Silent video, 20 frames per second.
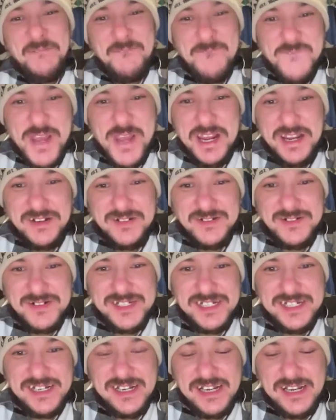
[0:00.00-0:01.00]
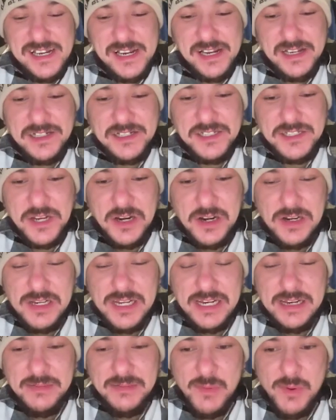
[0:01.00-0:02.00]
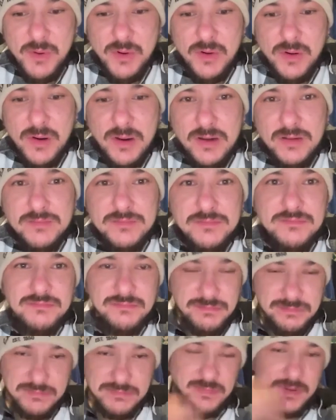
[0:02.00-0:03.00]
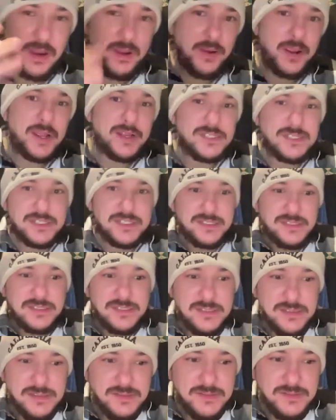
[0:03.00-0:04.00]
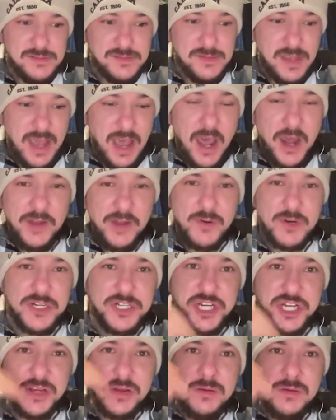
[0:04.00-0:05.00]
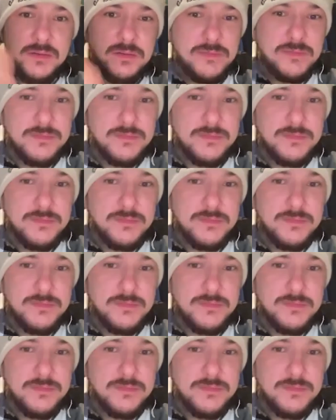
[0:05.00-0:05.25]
We started getting more, I guess, out of our shell.